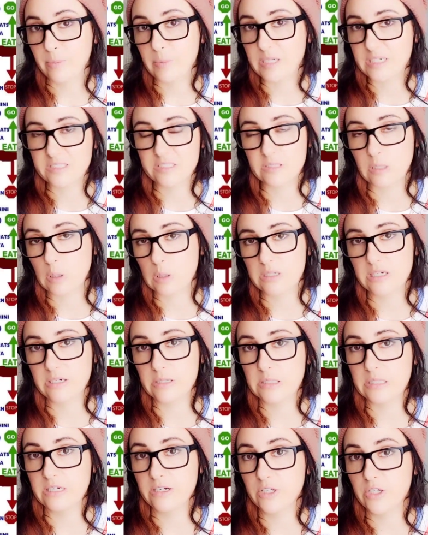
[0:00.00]
a bit of salt
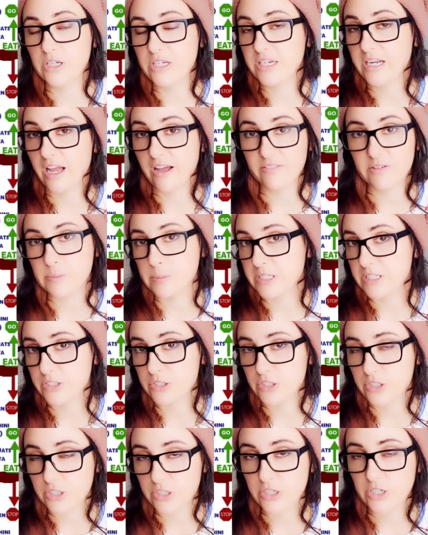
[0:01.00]
here and there, you can have a bit of
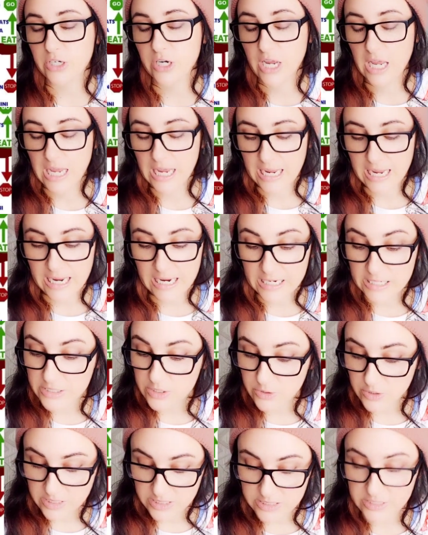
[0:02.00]
sugar, and
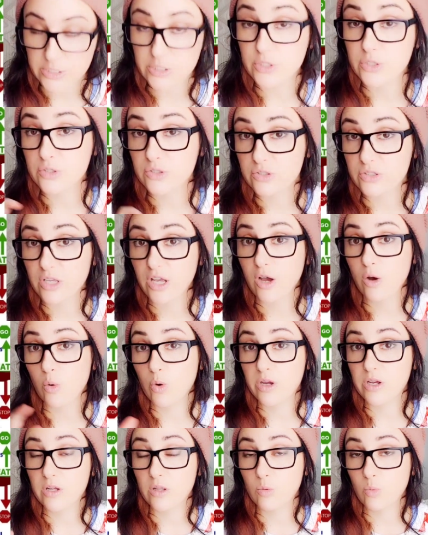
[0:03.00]
you can use
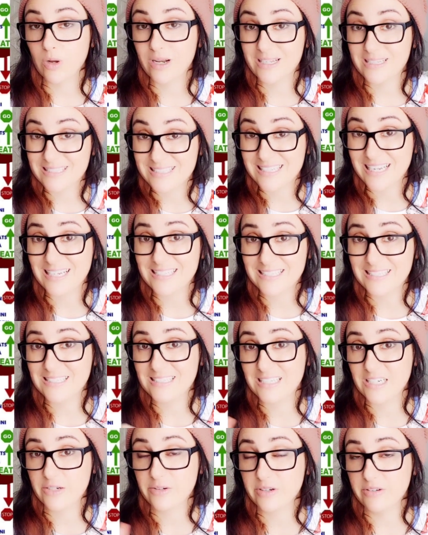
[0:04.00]
oil when it's
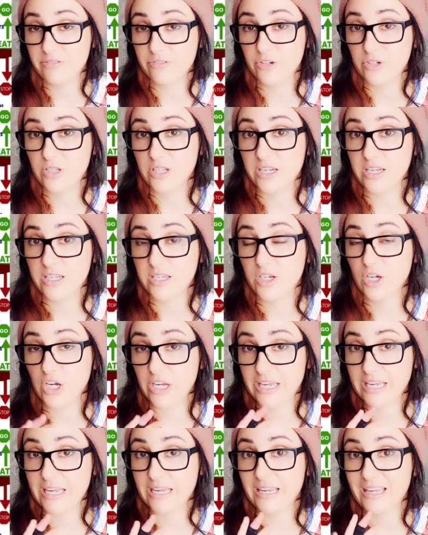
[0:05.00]
necessary for like
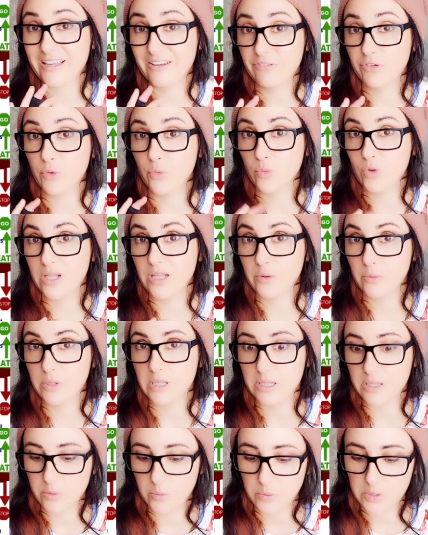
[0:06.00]
cooking if you
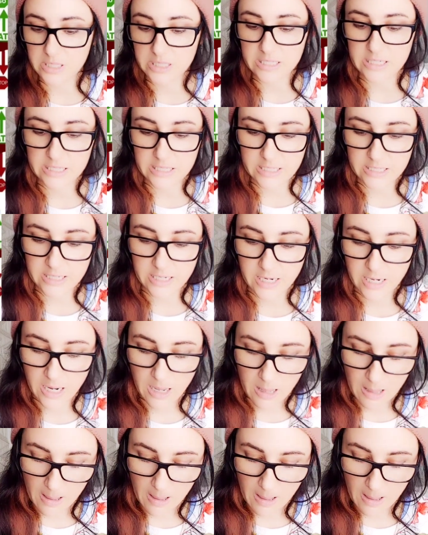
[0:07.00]
really need it.